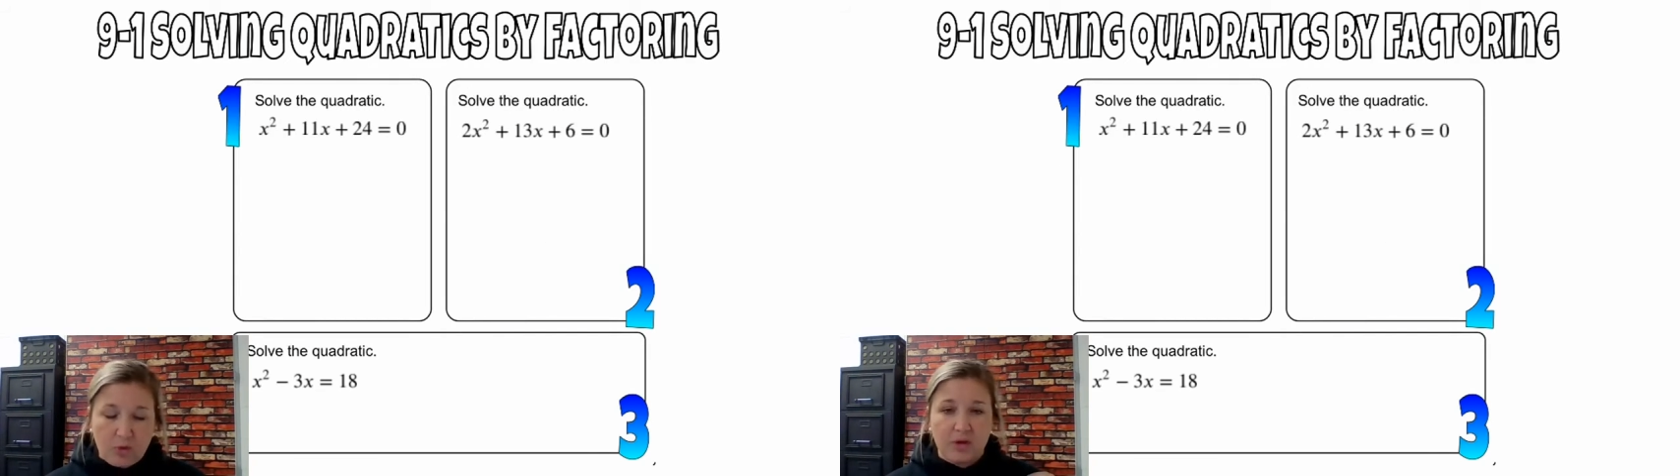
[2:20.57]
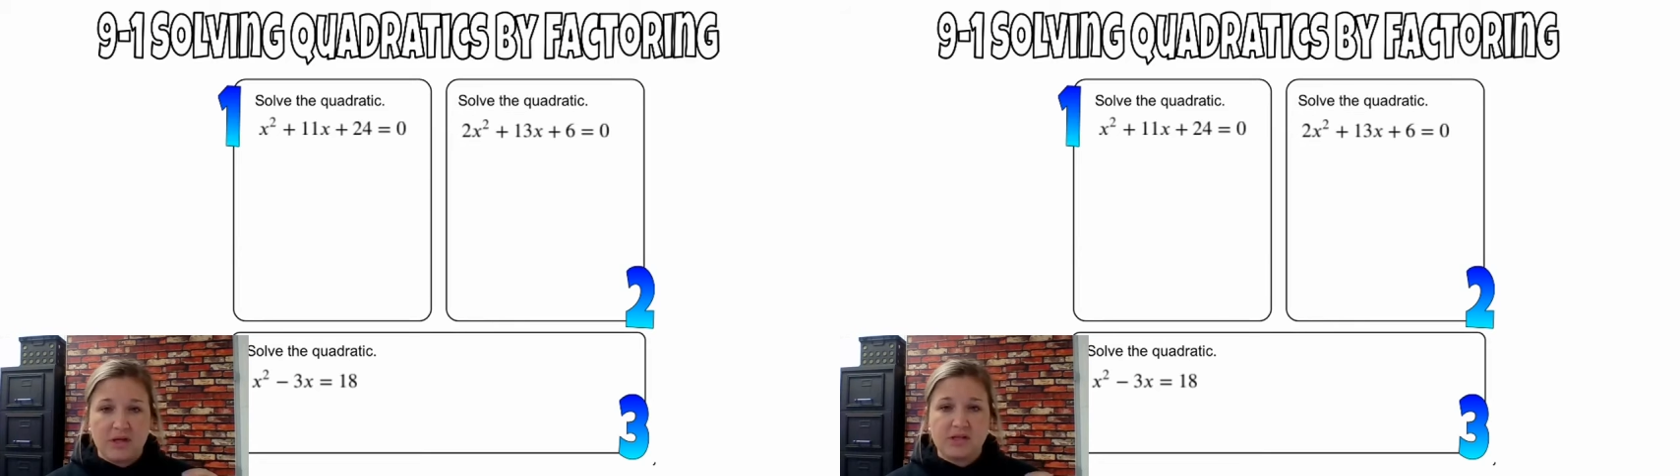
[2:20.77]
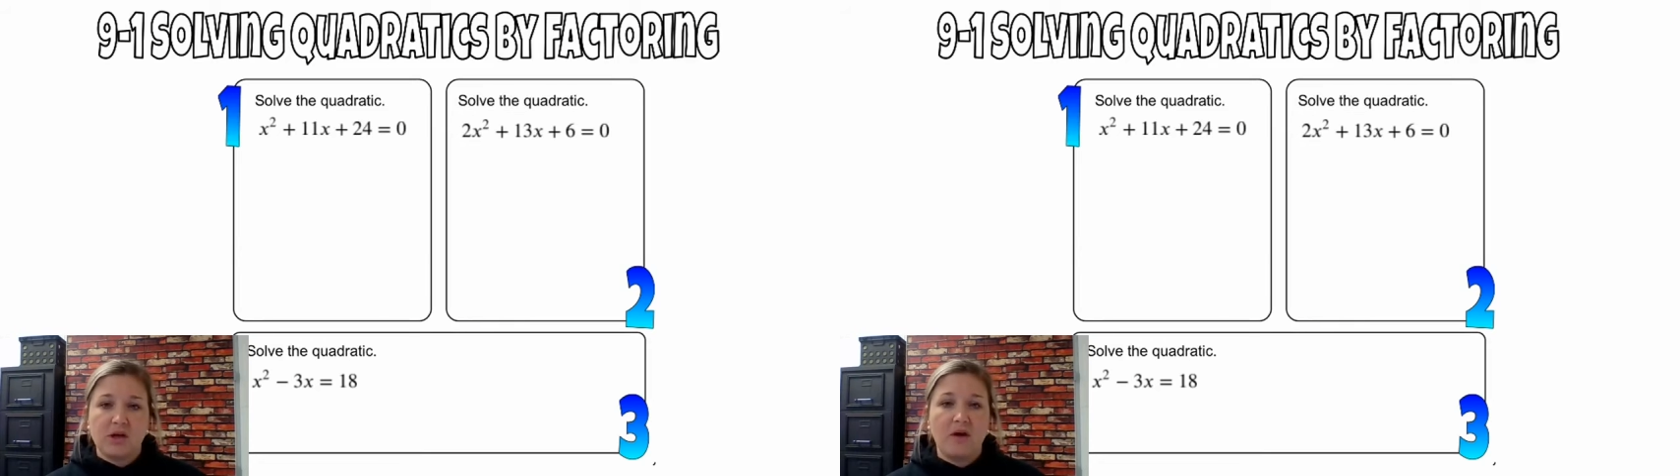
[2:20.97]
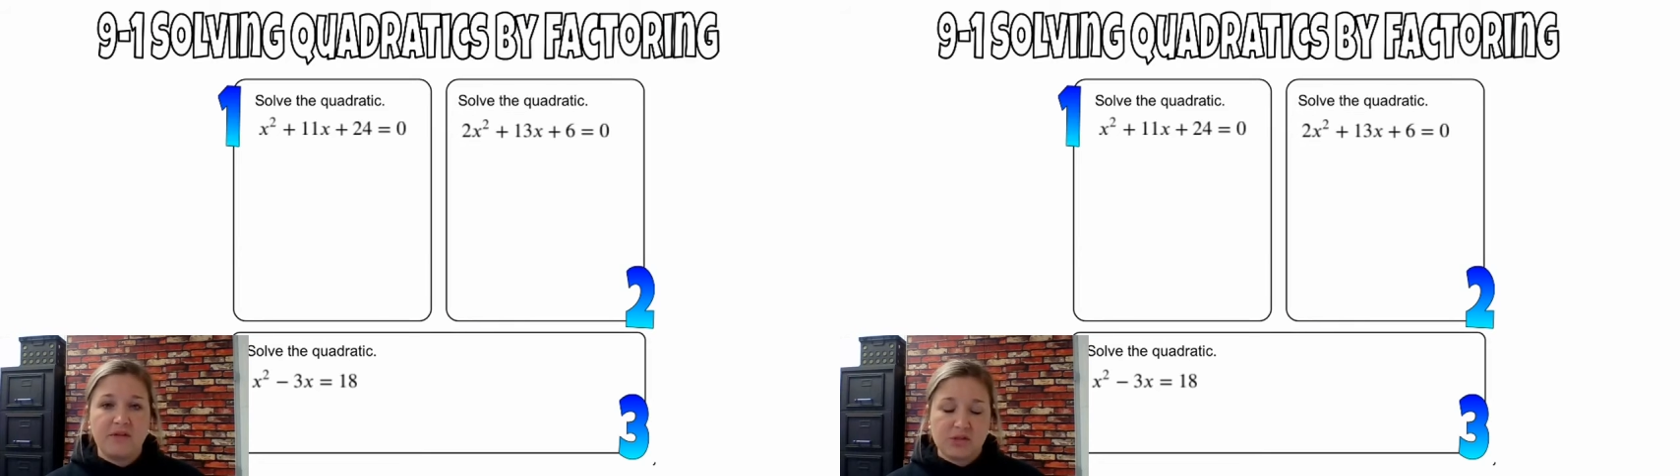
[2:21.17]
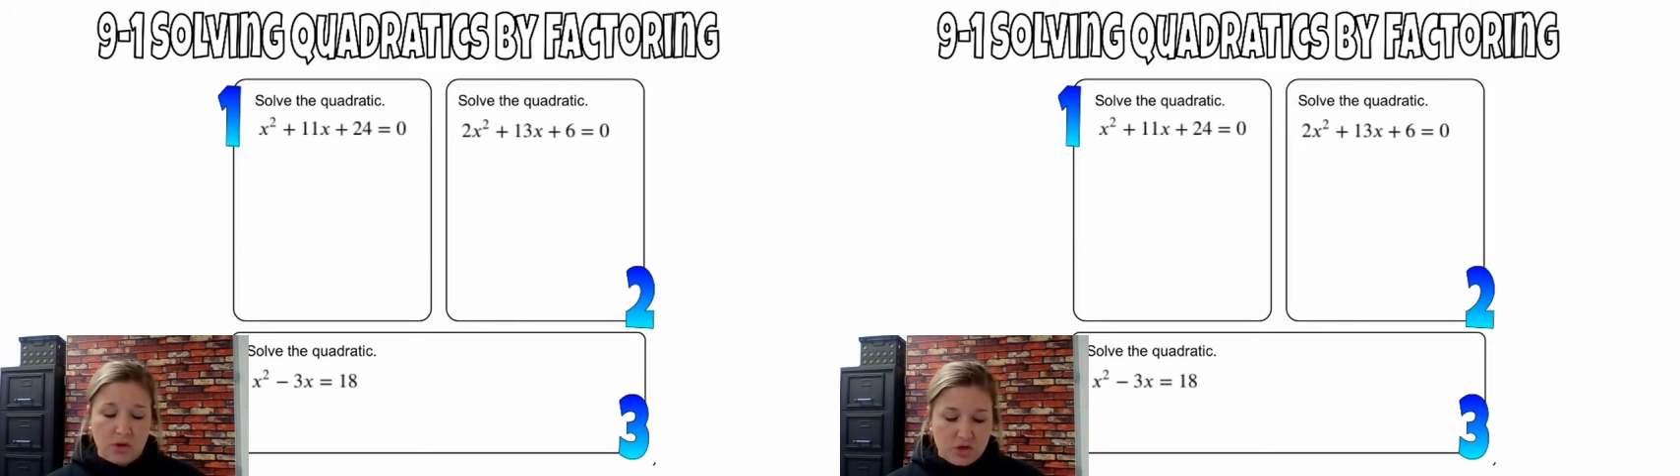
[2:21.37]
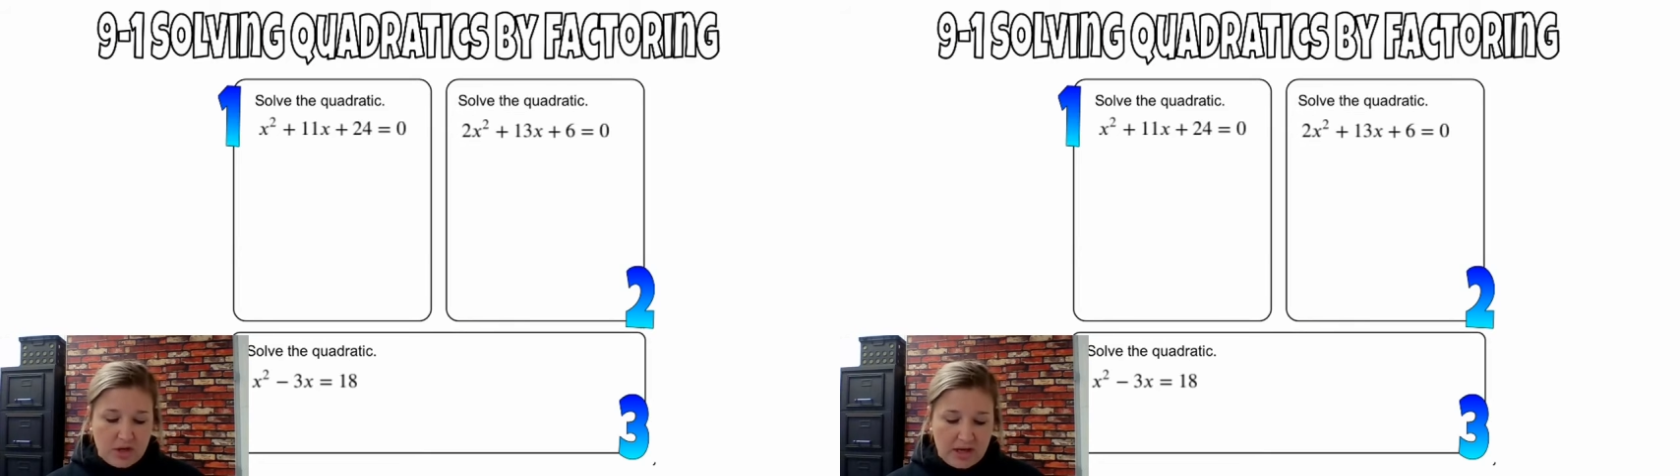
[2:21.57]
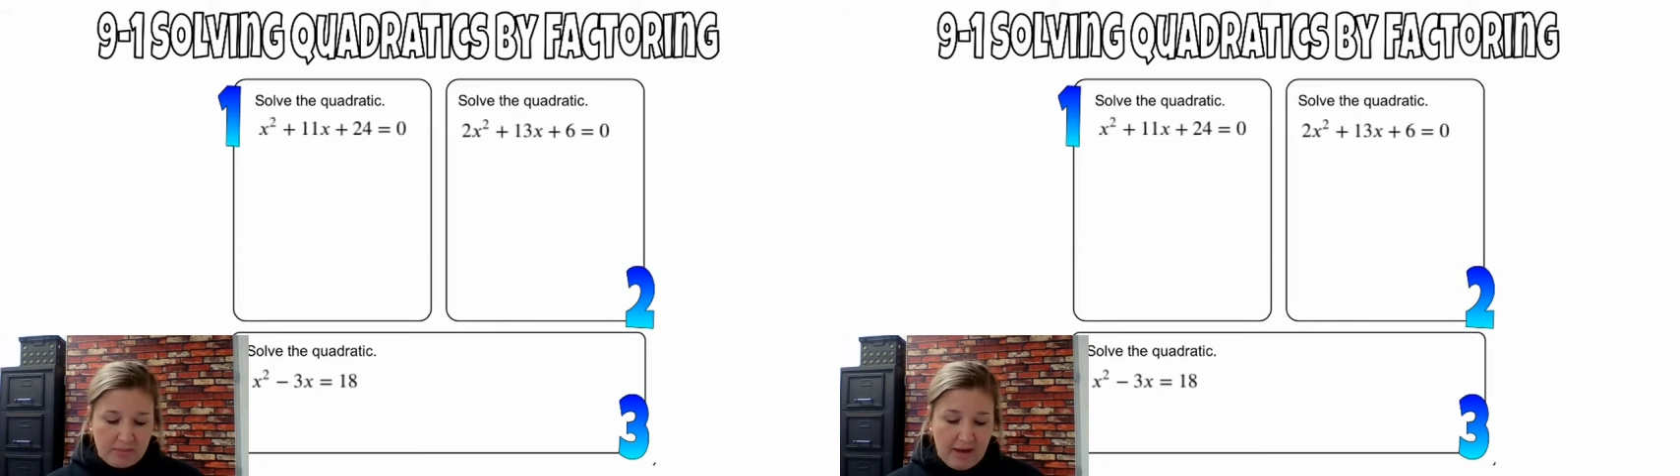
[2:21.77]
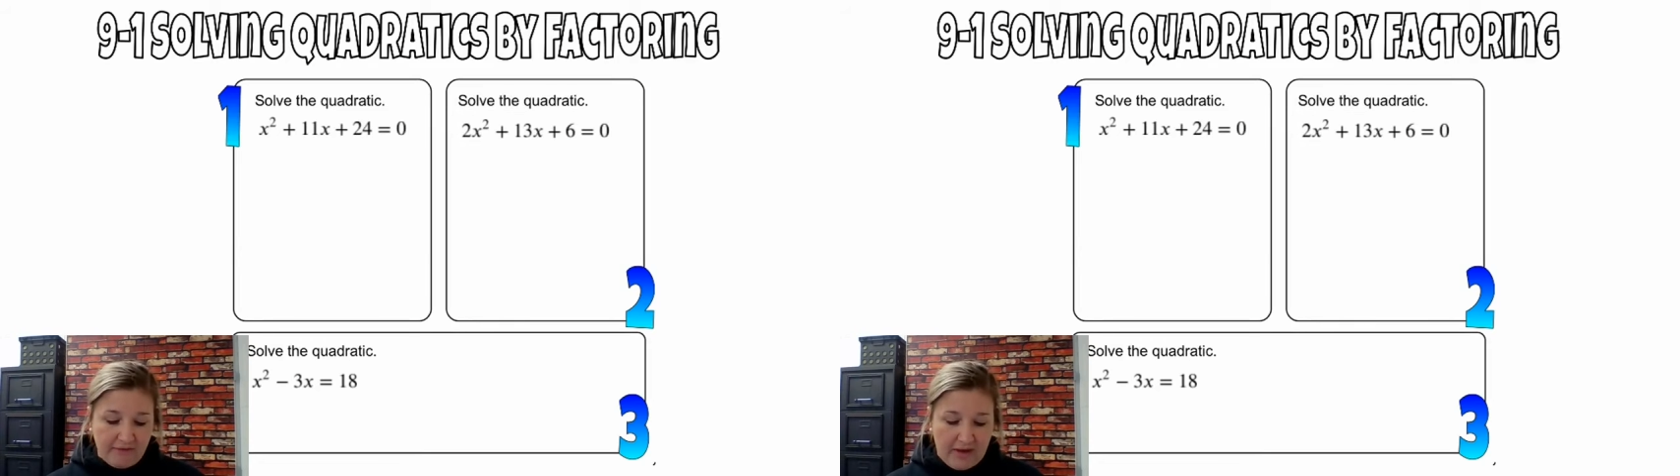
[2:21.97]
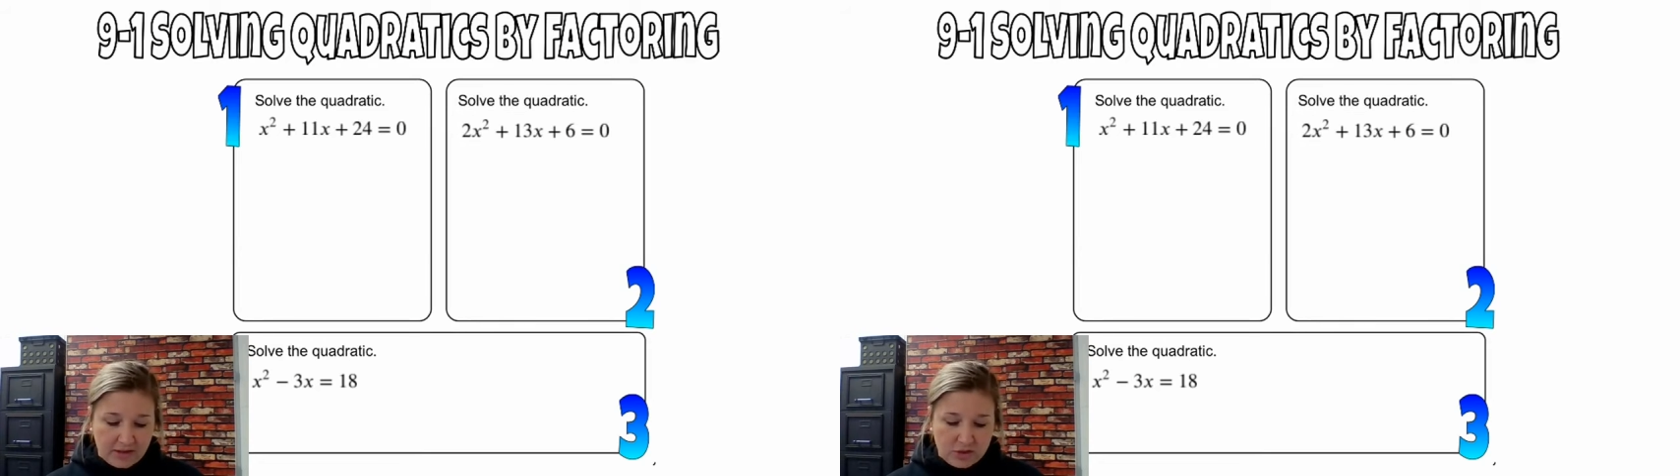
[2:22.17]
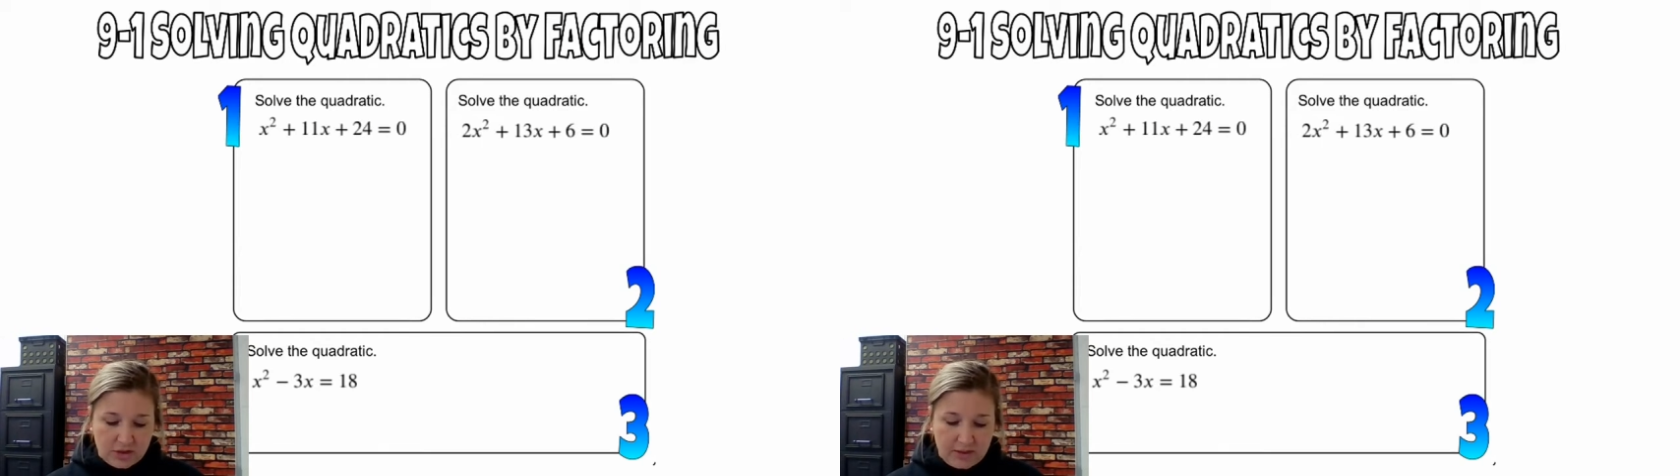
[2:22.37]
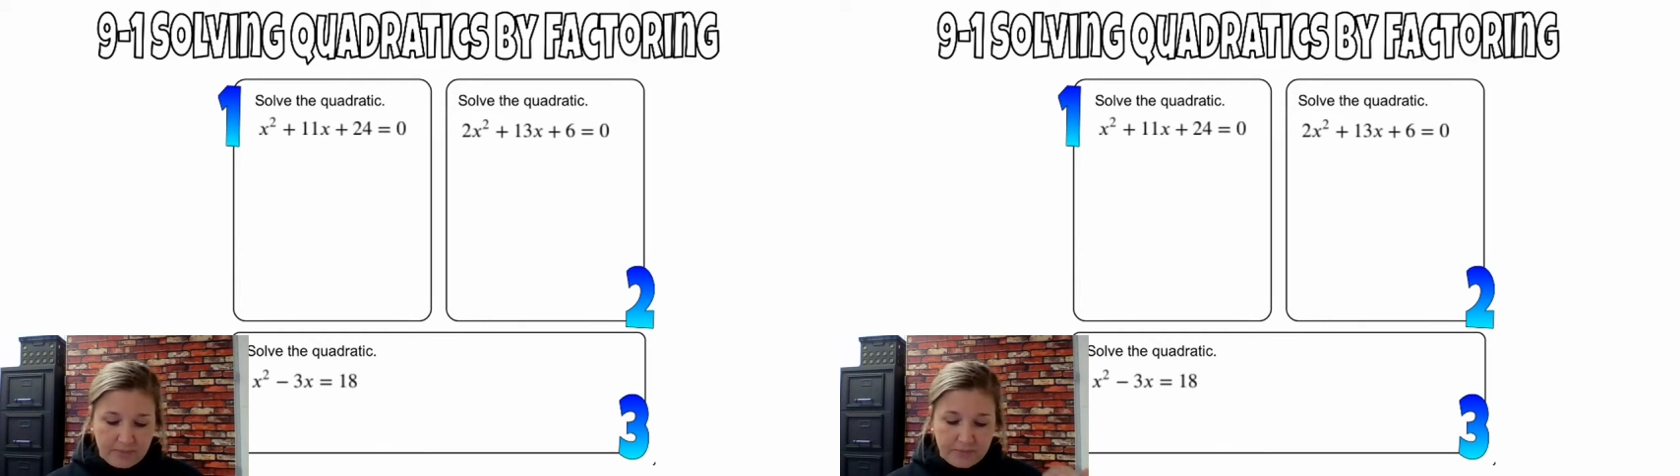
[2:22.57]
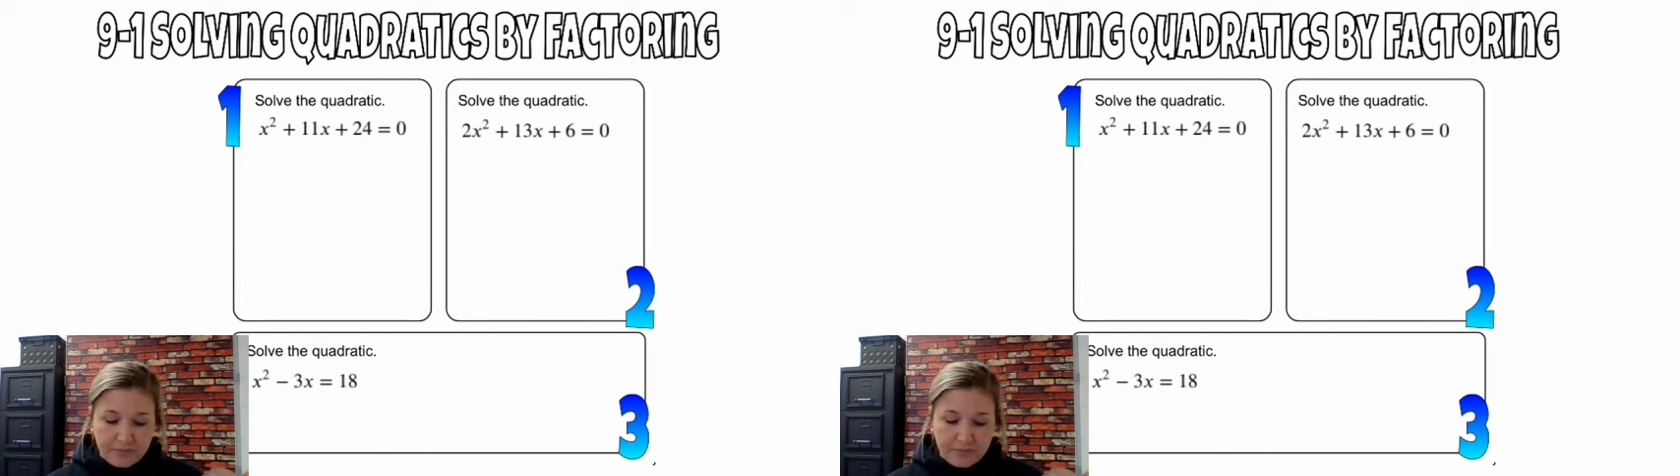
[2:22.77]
we're going to solve this quadratic by factoring.